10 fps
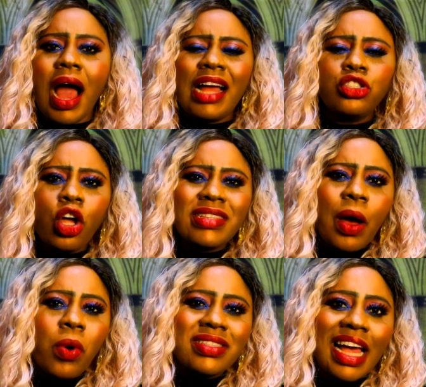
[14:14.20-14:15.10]

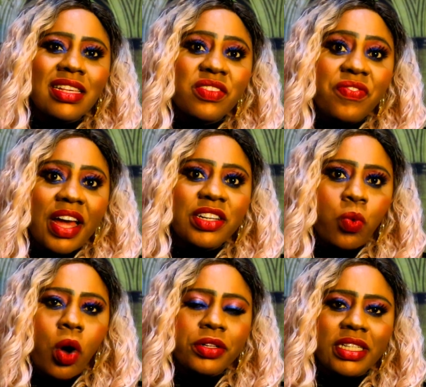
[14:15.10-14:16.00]
Another one that is very
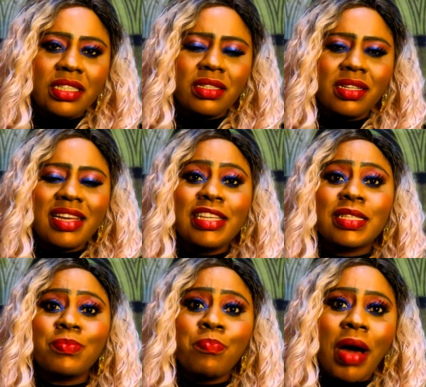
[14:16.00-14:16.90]
worrying
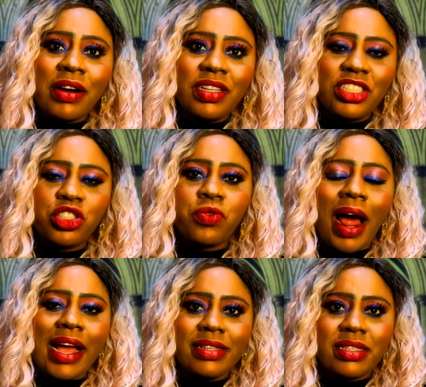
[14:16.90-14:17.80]
is marriage
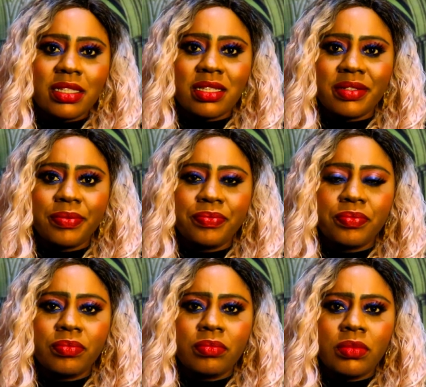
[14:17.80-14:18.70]
rights.
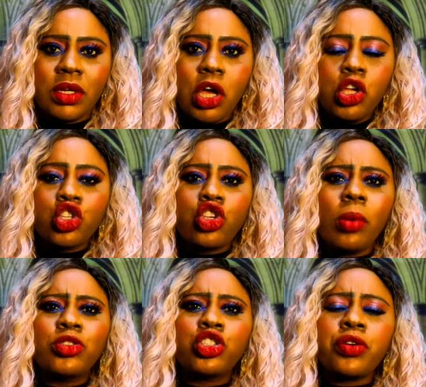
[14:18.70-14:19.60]

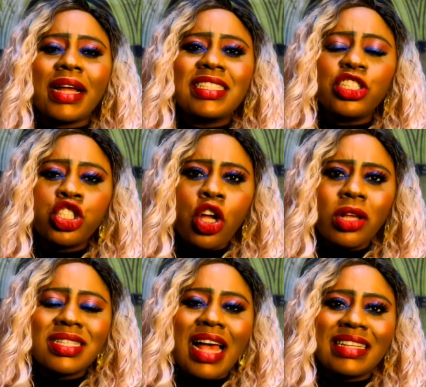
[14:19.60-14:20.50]
Some
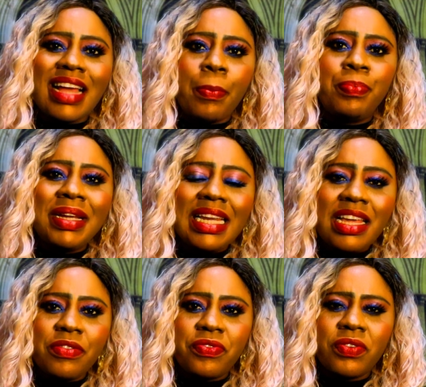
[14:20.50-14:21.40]
traditions and their
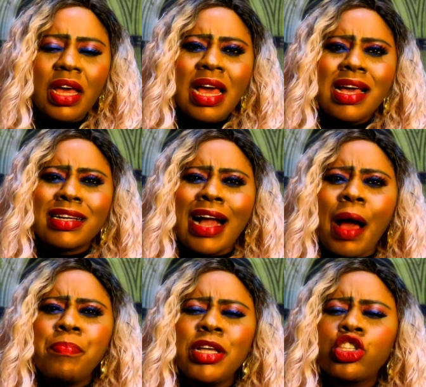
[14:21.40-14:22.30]
belief
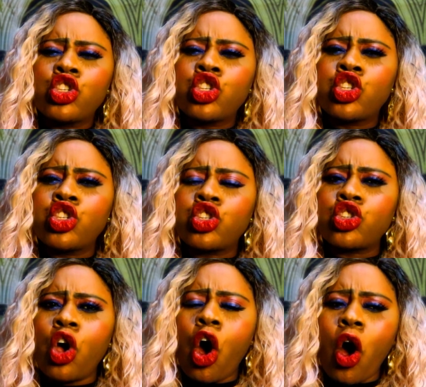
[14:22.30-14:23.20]
can be
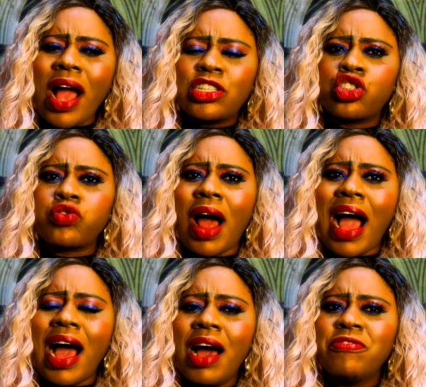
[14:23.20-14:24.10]
so
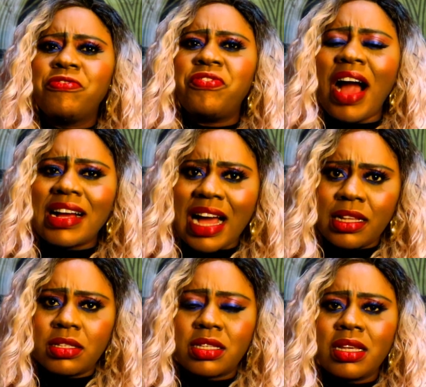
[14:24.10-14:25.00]

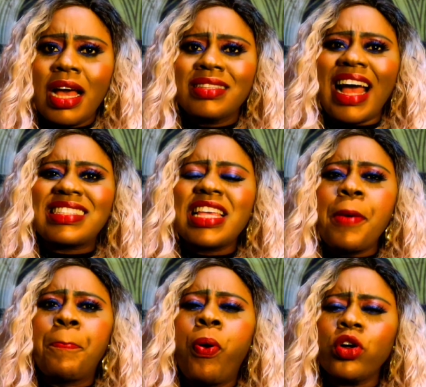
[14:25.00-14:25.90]
extravagant that
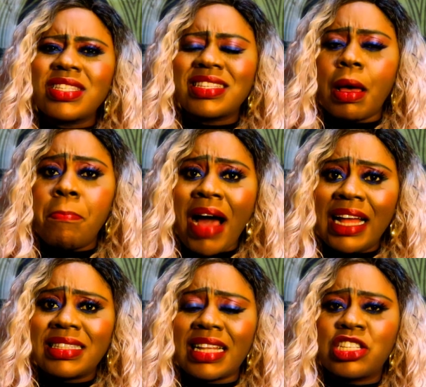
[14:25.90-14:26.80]
it puts the
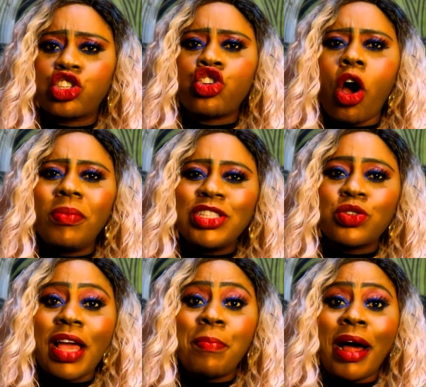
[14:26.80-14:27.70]
man that is coming
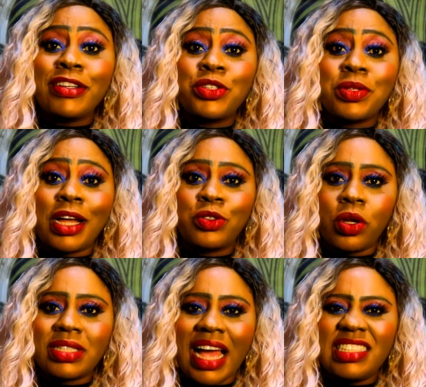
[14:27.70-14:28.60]
to get married to their
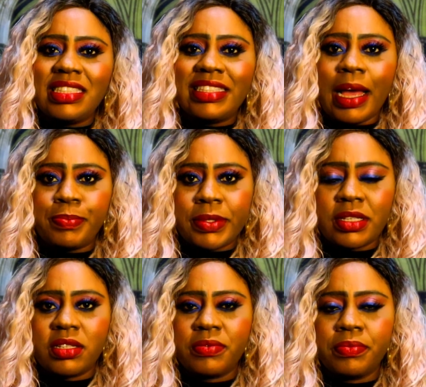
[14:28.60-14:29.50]
daughter in
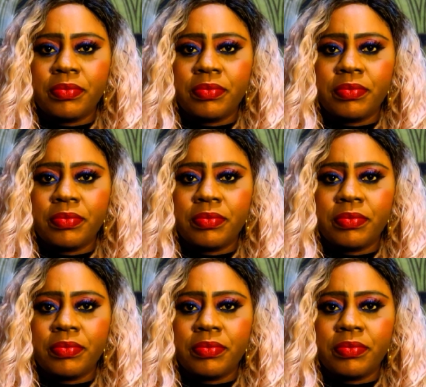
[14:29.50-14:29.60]
debt.